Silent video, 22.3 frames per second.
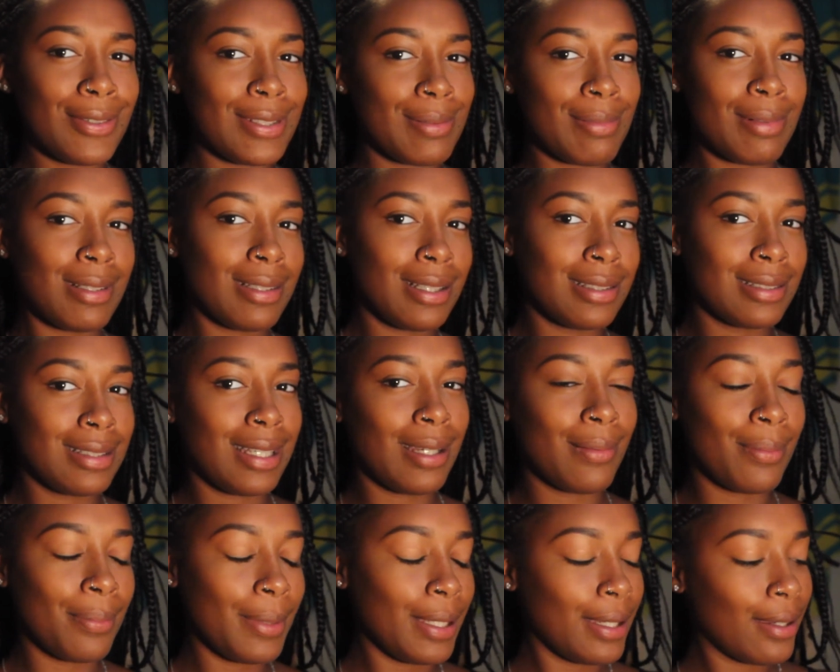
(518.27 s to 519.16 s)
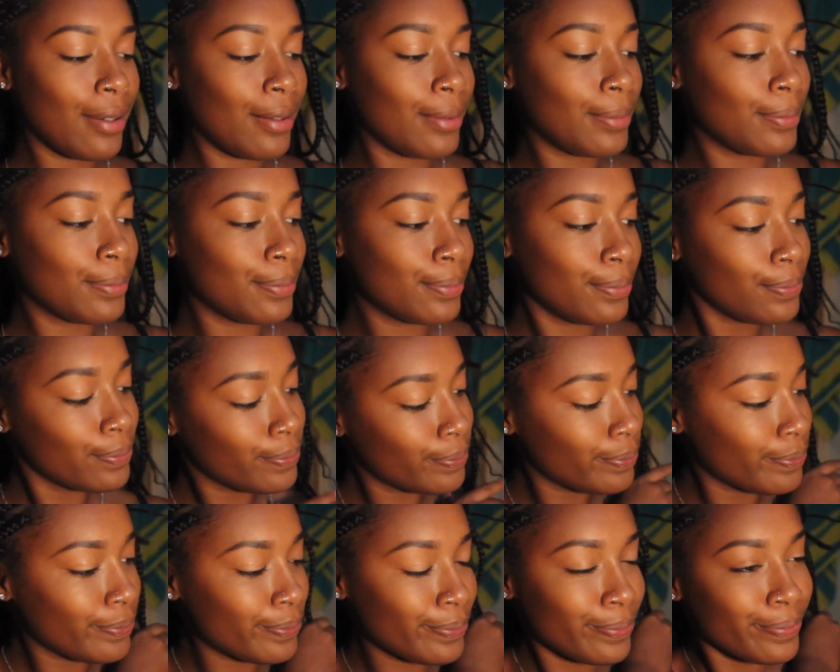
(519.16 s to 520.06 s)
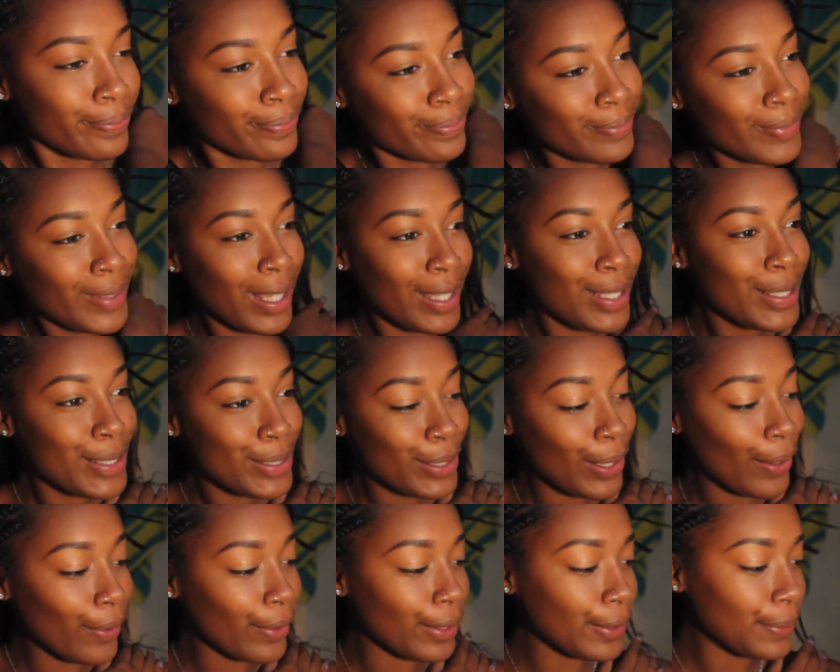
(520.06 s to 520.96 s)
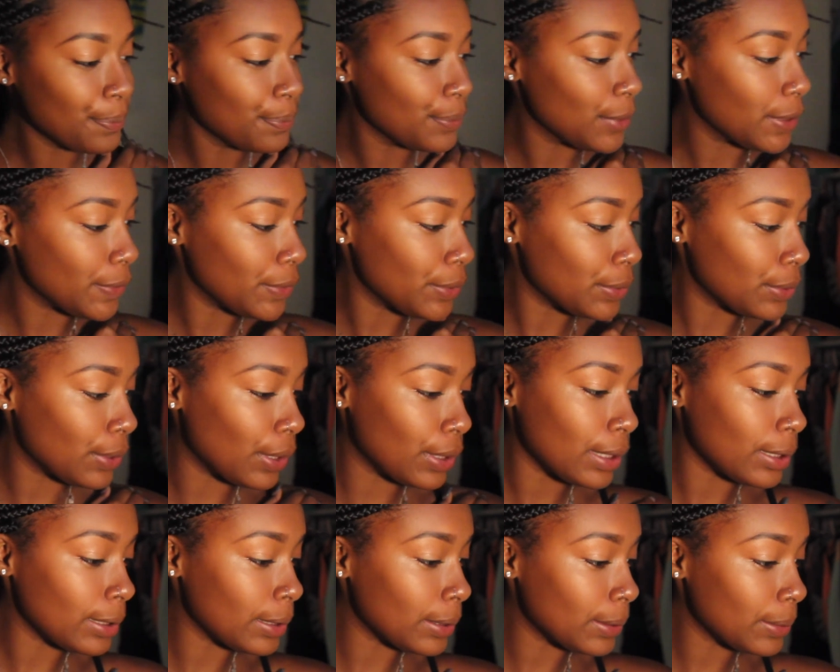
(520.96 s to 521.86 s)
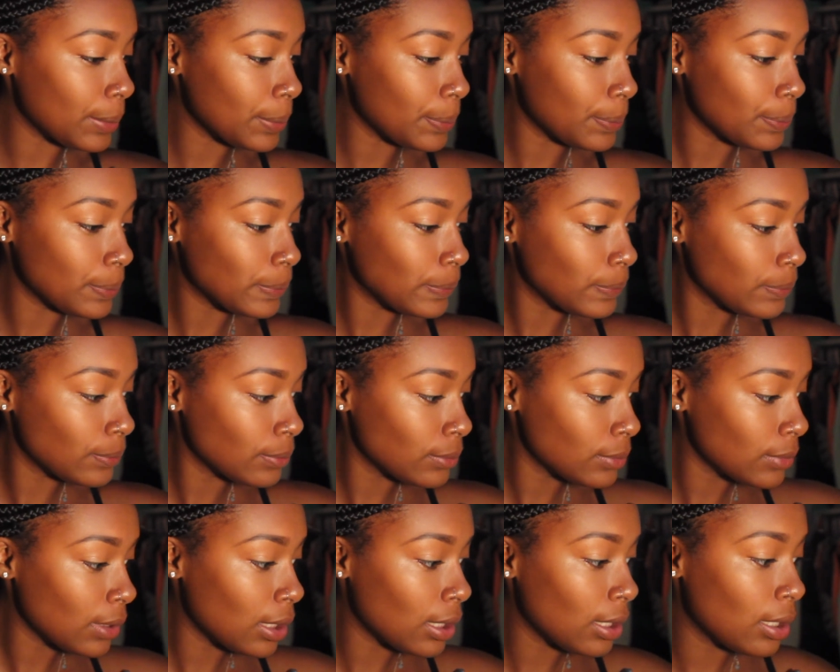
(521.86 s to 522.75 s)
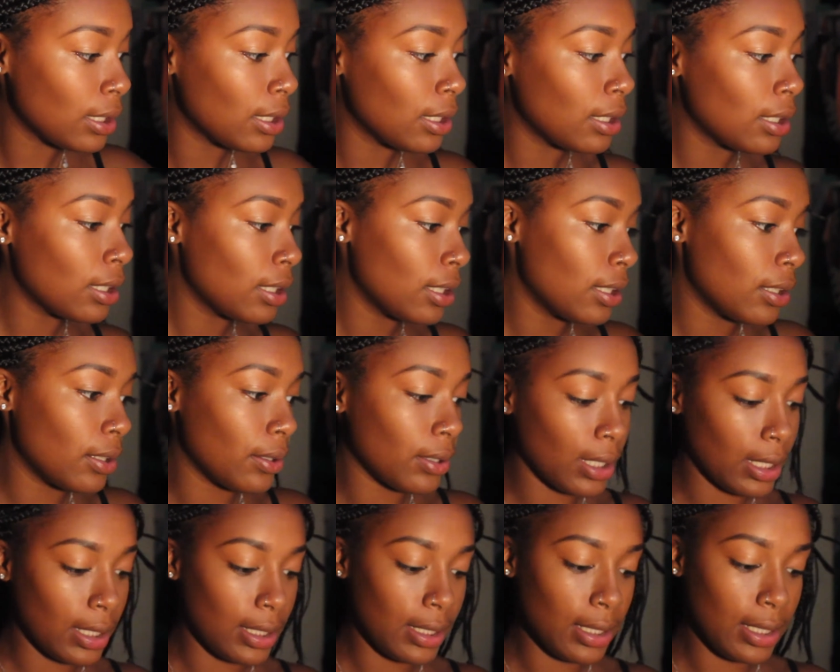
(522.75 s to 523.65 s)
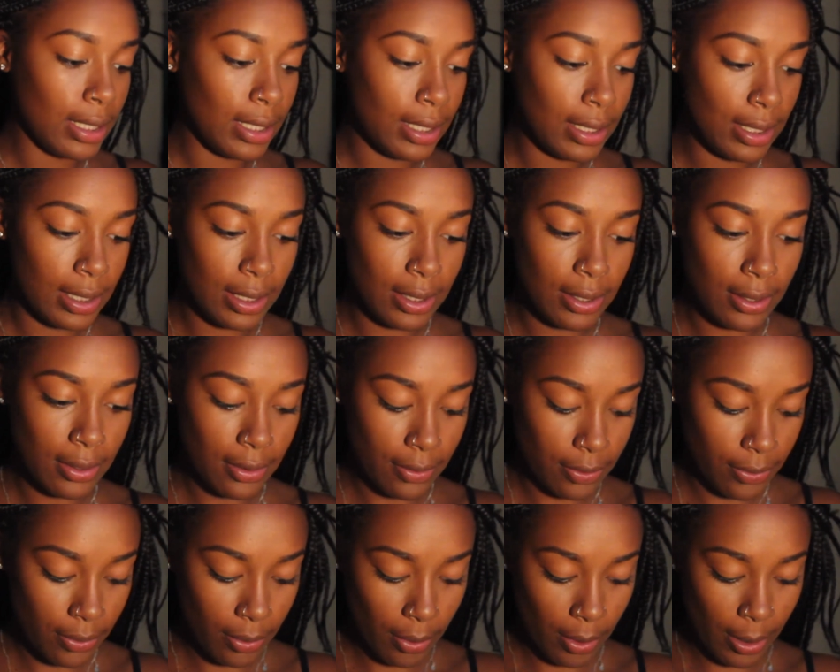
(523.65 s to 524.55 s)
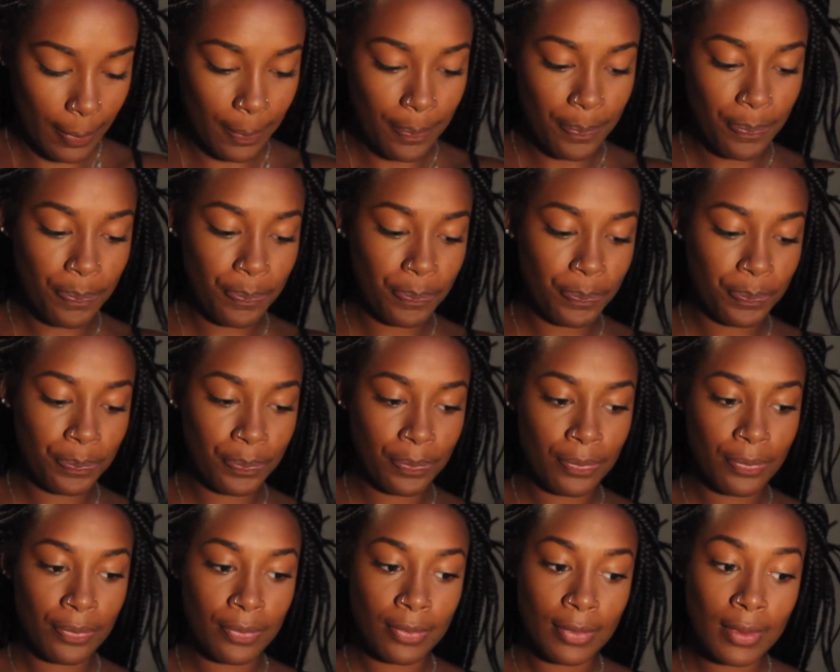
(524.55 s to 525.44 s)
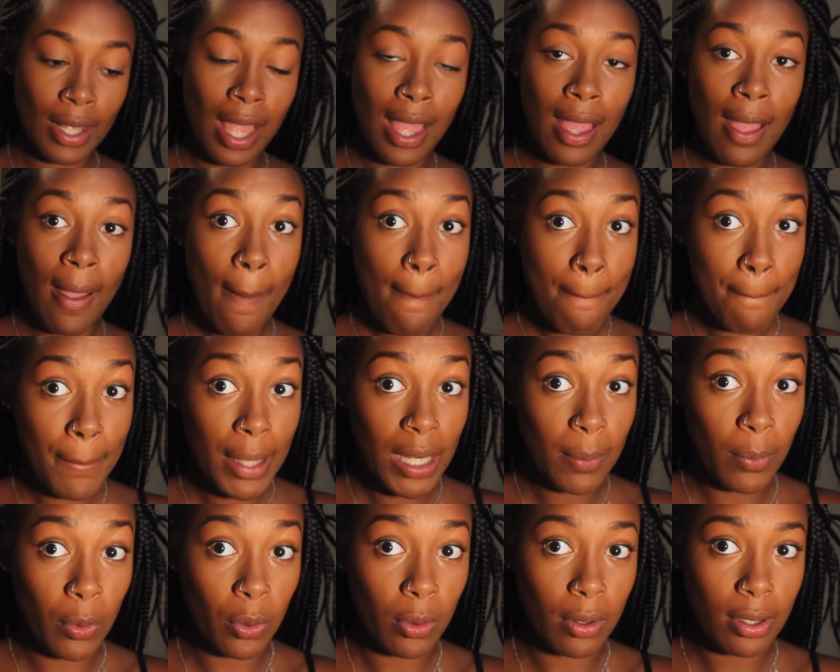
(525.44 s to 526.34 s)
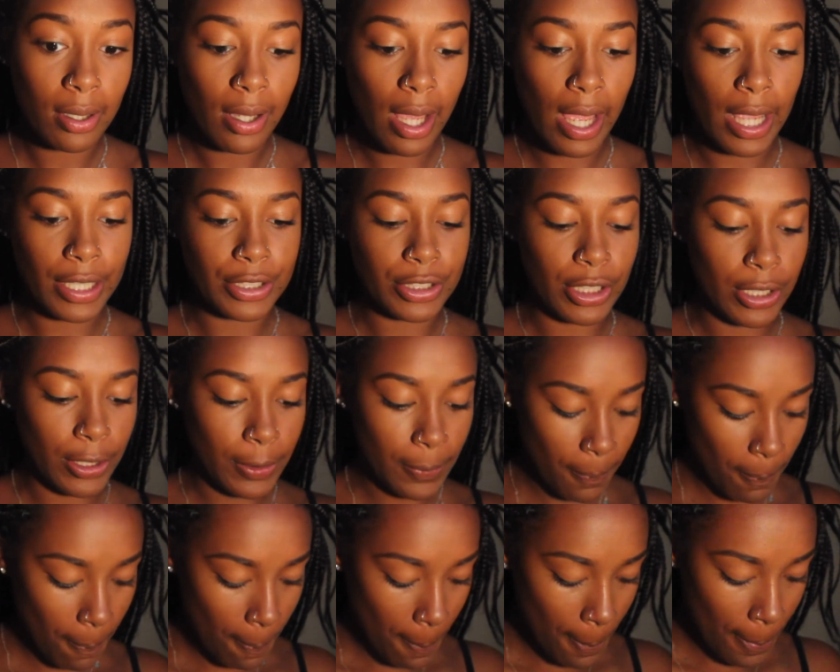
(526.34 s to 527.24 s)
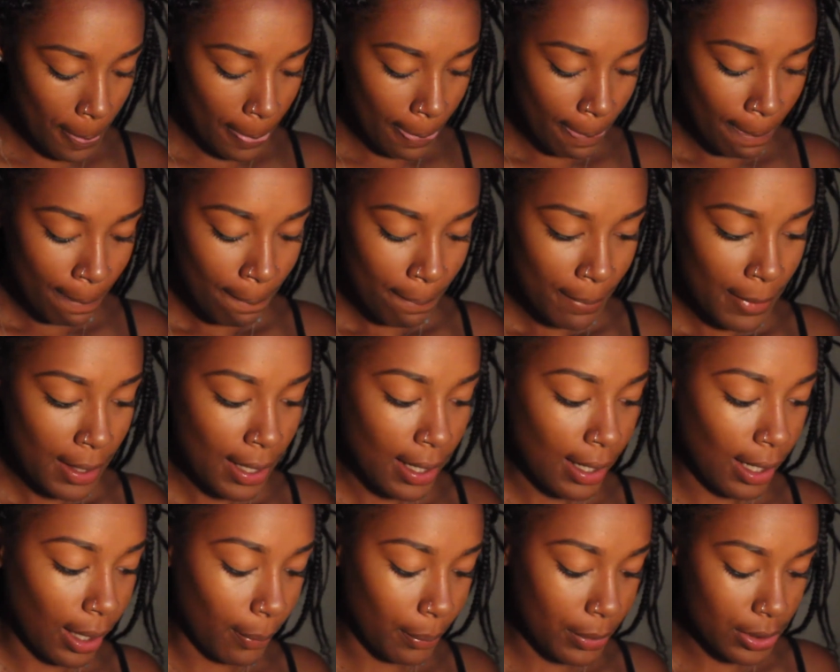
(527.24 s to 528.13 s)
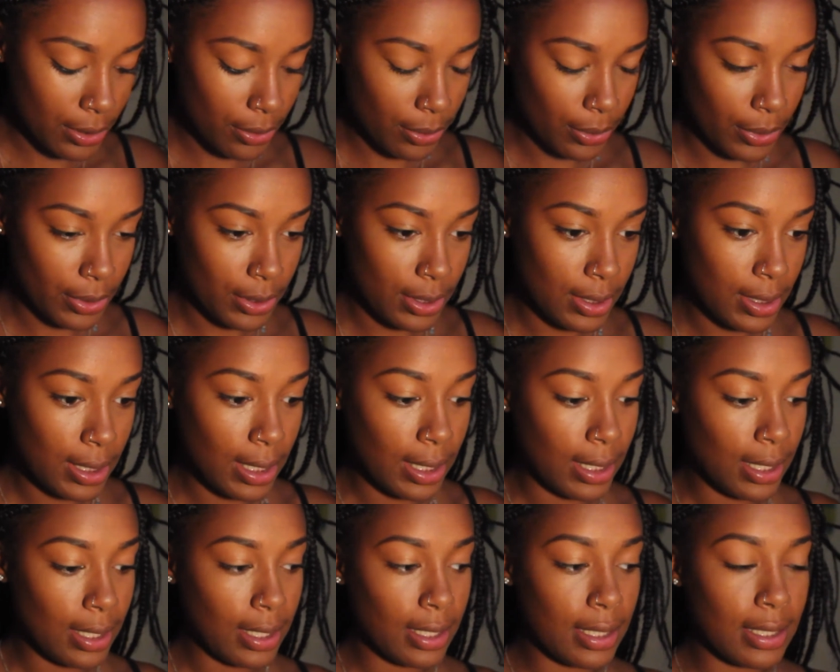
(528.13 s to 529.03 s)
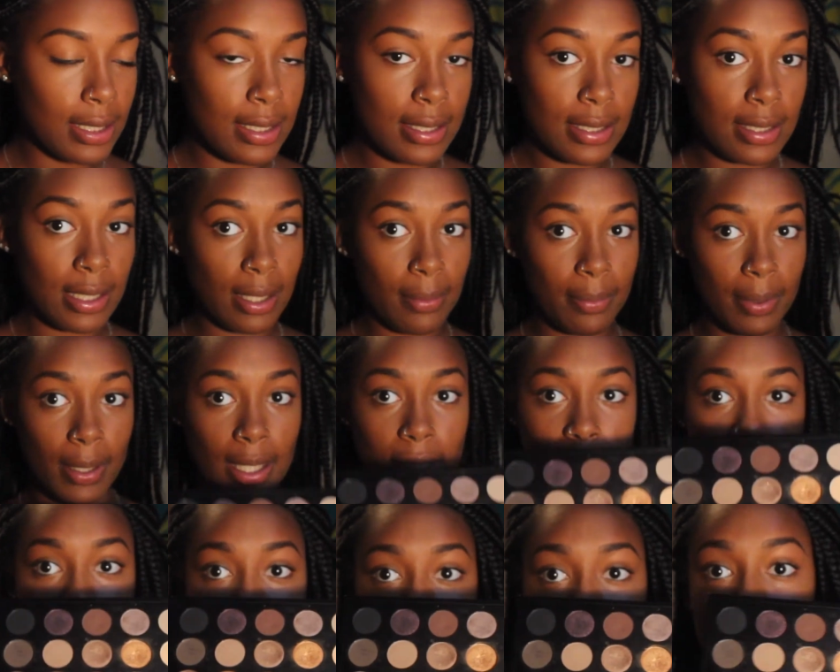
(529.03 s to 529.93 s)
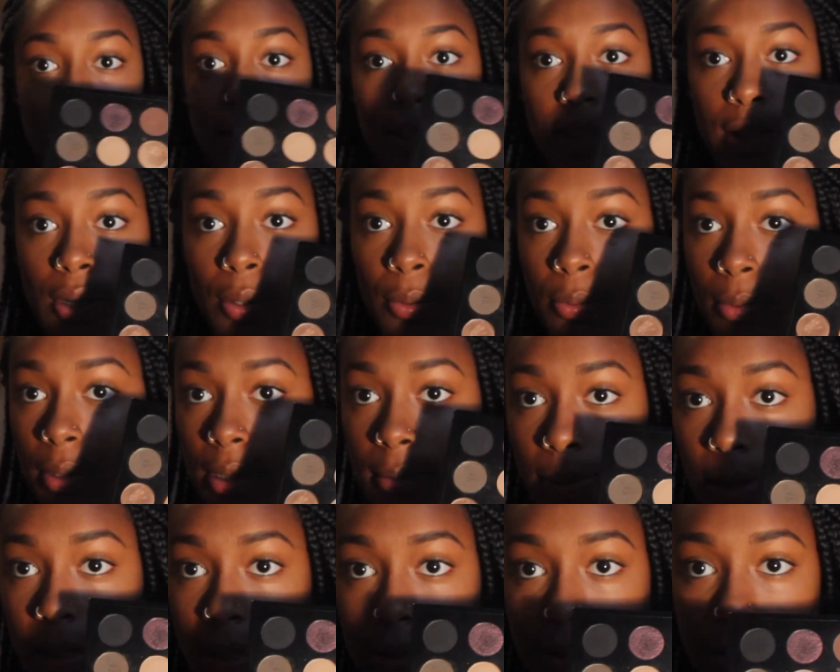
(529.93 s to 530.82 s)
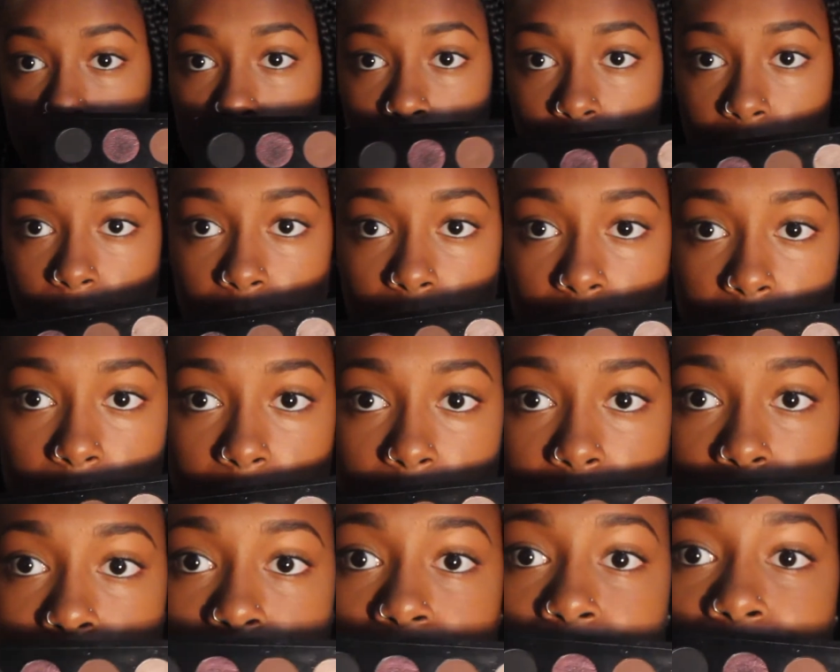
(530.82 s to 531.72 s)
spend a lot of time on makeup. Sorry if you thought I did. Okay, and then for minimal eyeshadow, I'm just going to take this same palette. This is like a 1 palette tutorial really.